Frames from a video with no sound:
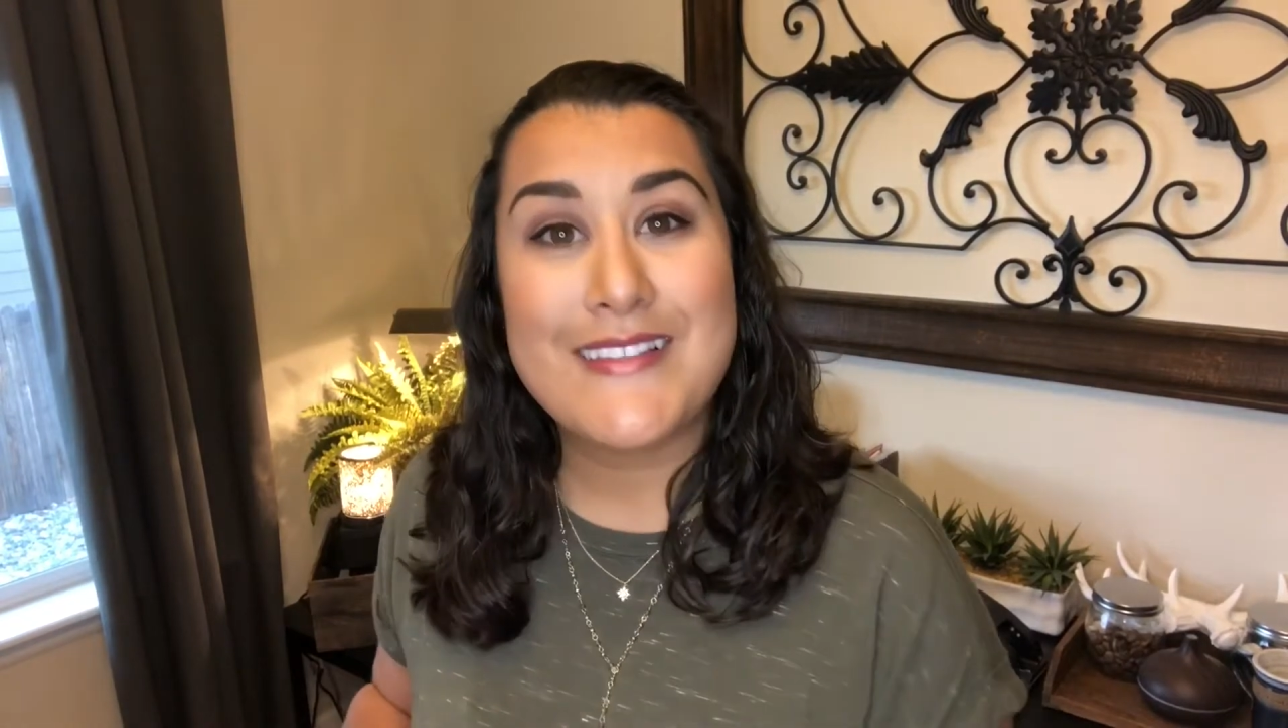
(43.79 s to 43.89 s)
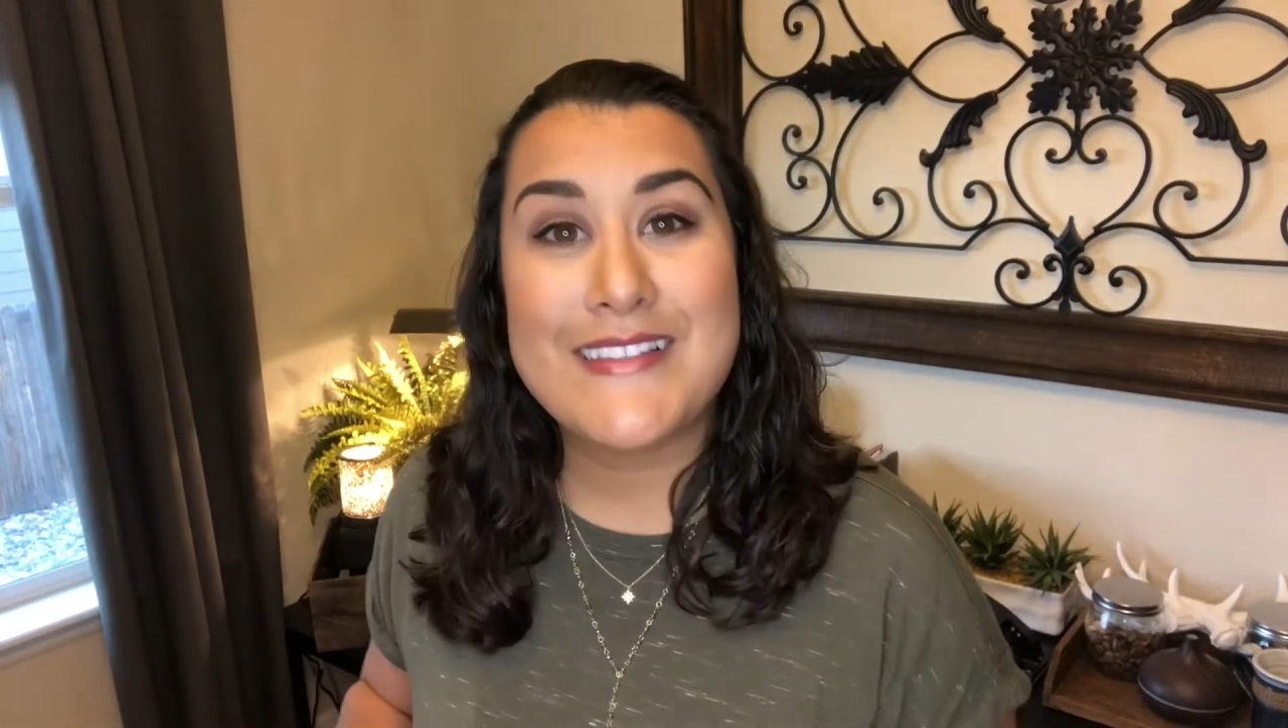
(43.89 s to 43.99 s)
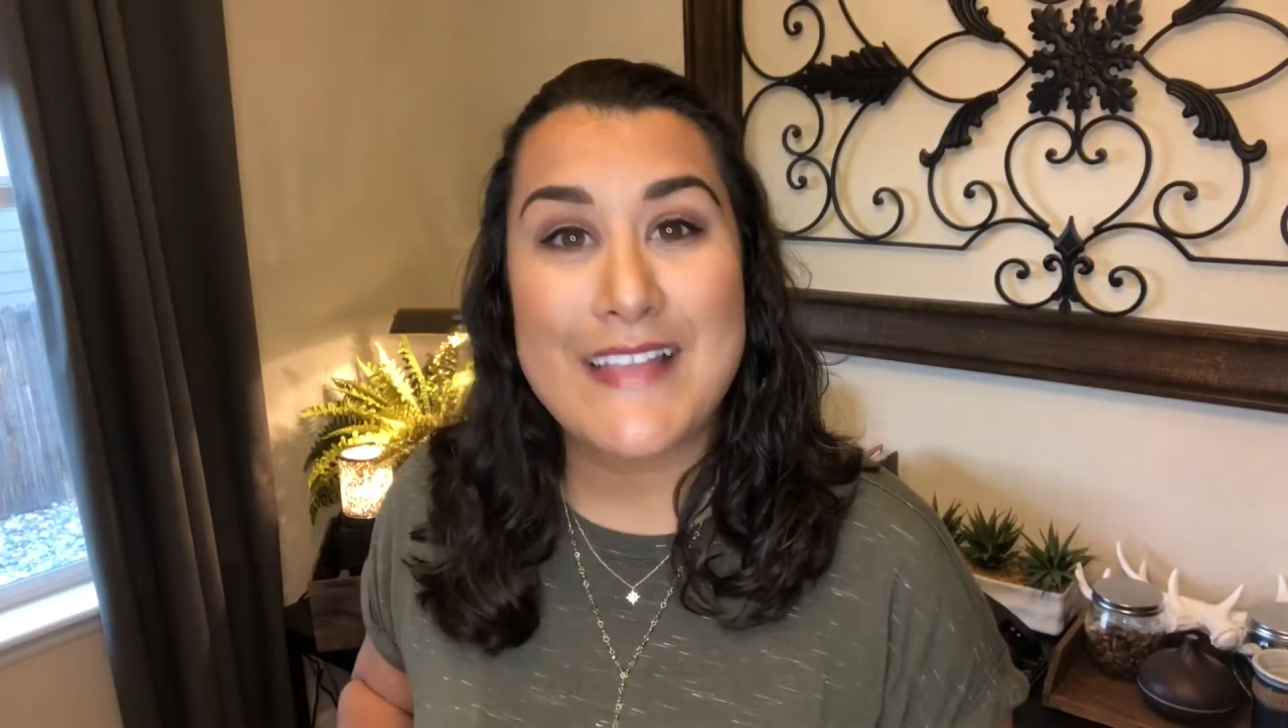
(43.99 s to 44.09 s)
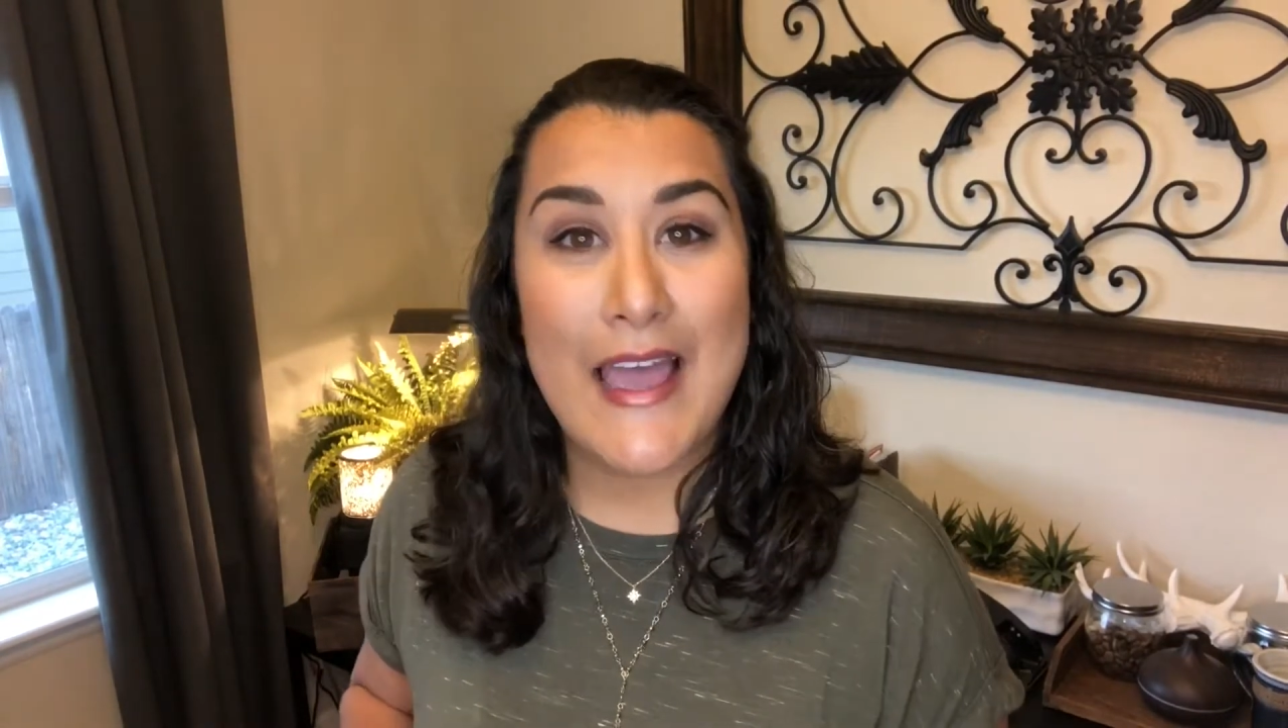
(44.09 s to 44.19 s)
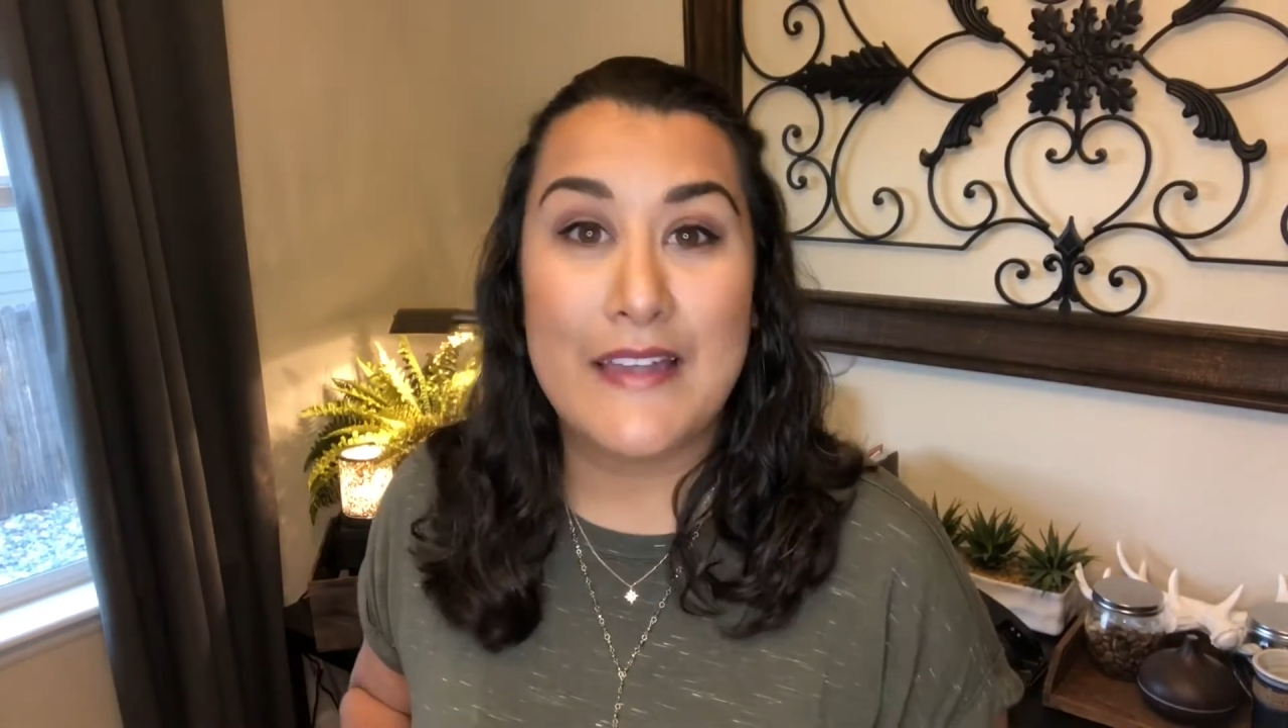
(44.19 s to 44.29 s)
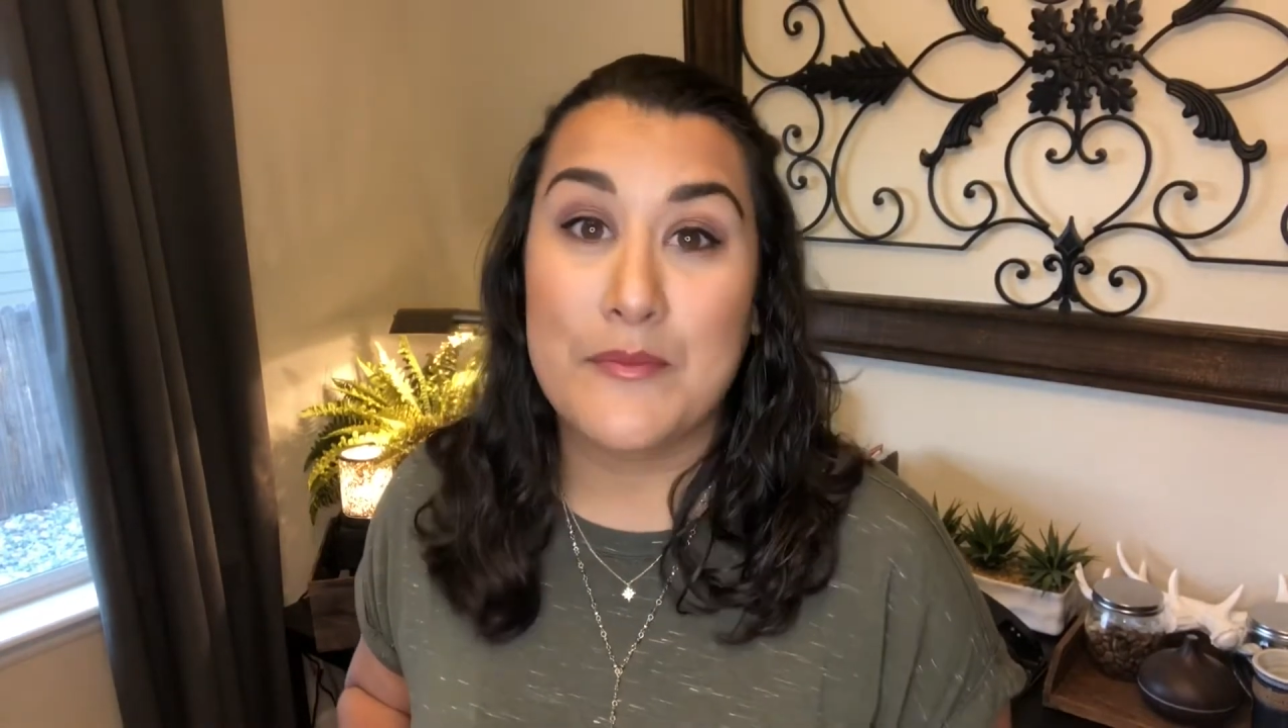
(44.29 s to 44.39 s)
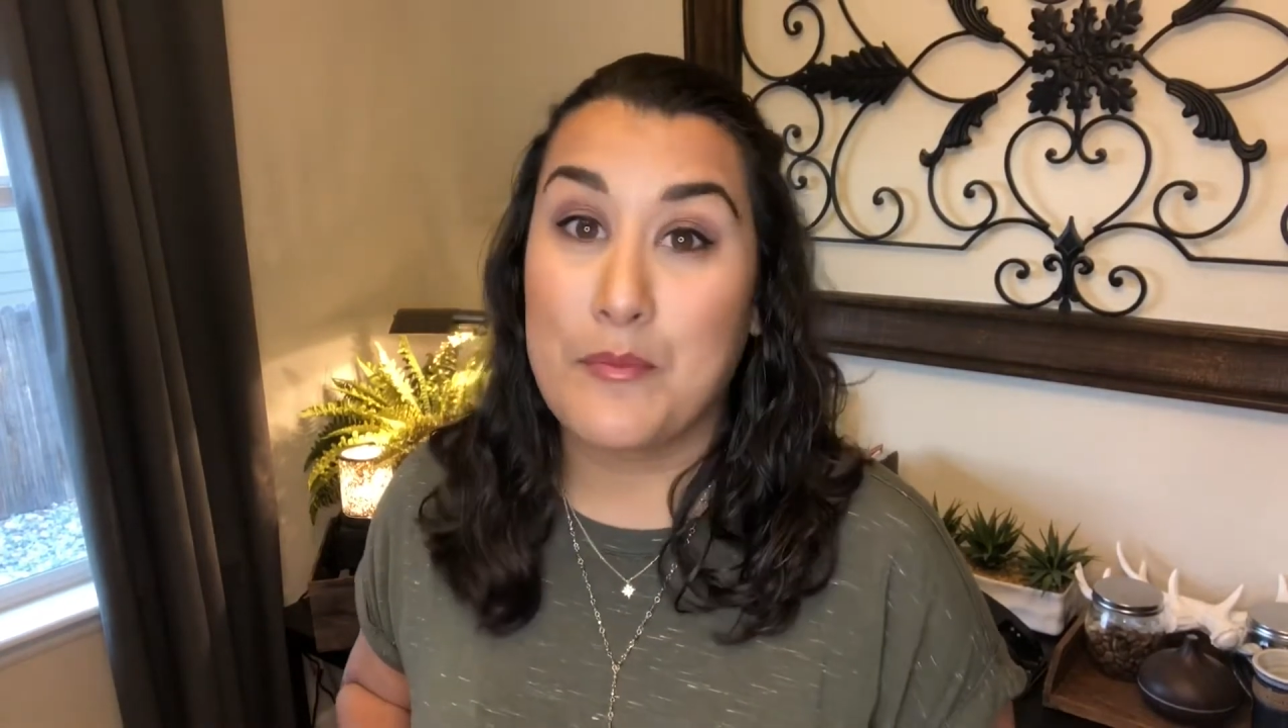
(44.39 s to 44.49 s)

satin